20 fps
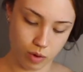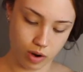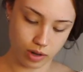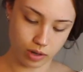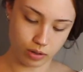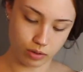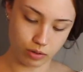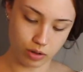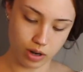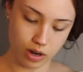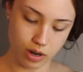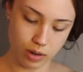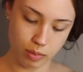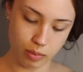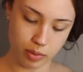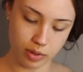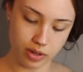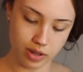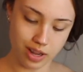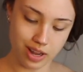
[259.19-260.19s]
Water
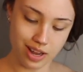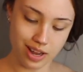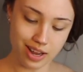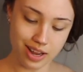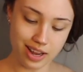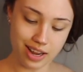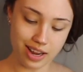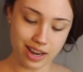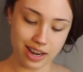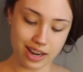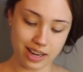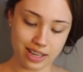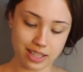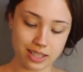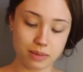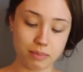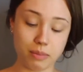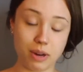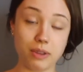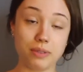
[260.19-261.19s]
Drop.
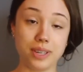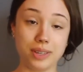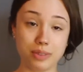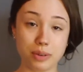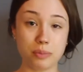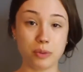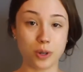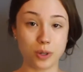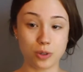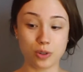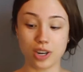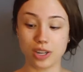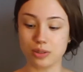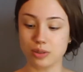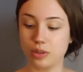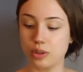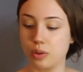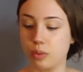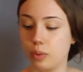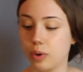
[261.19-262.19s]
It's my favorite
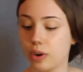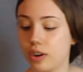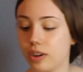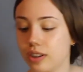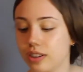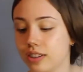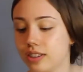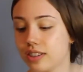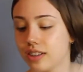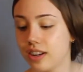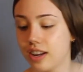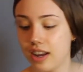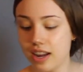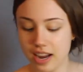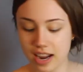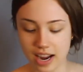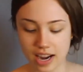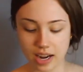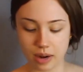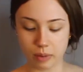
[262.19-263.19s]
moisturizer in the world.
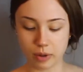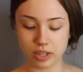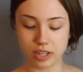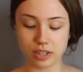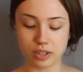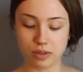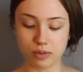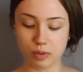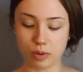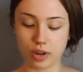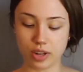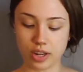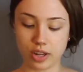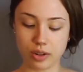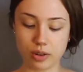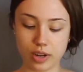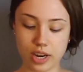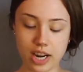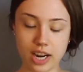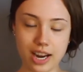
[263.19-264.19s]
And I went to Sephora the
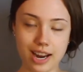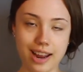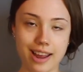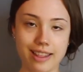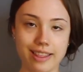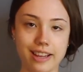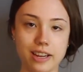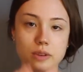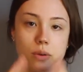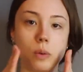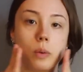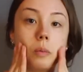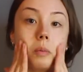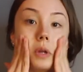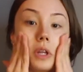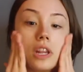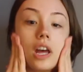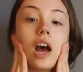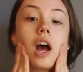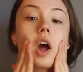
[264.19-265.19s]
other day and they told
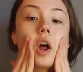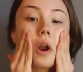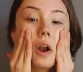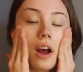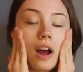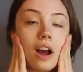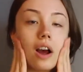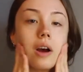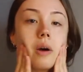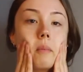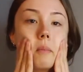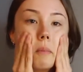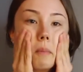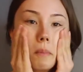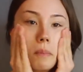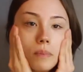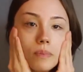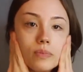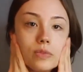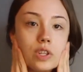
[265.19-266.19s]
me that
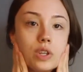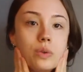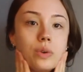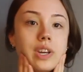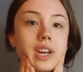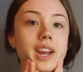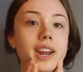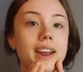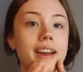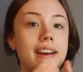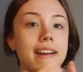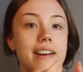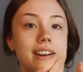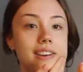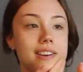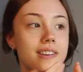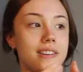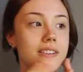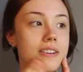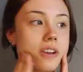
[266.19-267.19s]
you
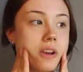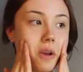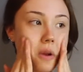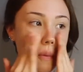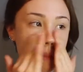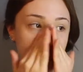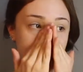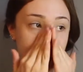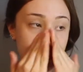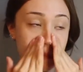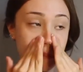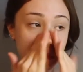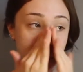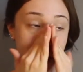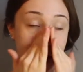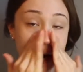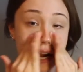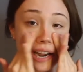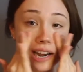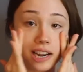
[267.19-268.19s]
can't
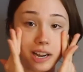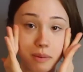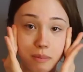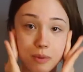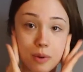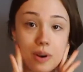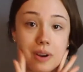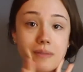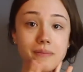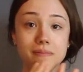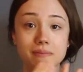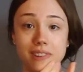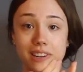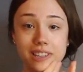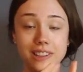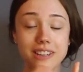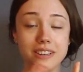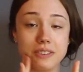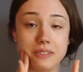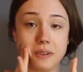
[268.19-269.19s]
buy it anymore.
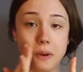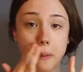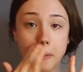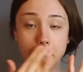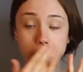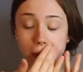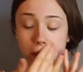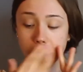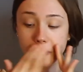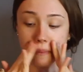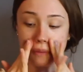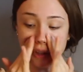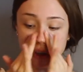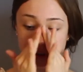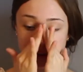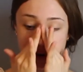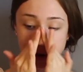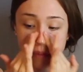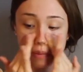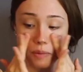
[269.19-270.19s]
Like they
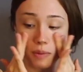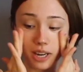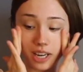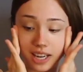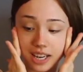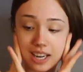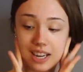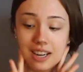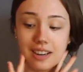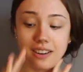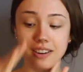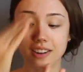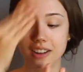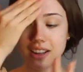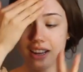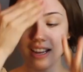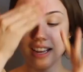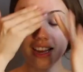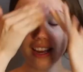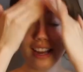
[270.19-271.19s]
stopped making it,
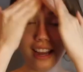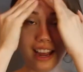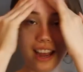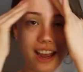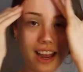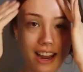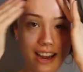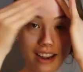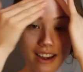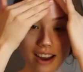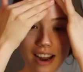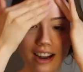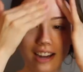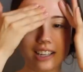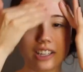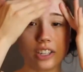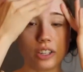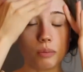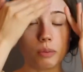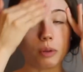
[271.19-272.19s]
and I
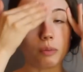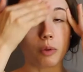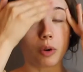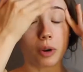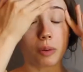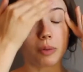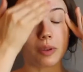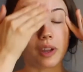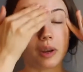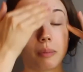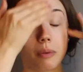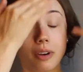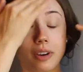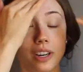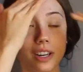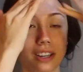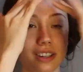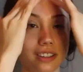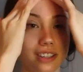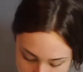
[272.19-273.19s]
couldn't be more upset about
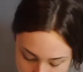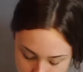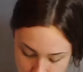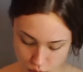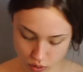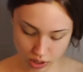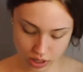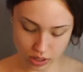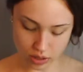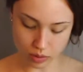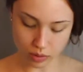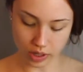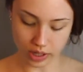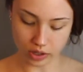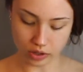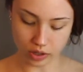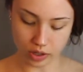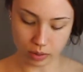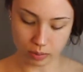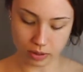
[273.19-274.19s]
it. I usually do
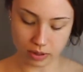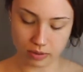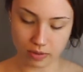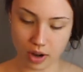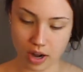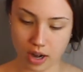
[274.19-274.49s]
like a little bit of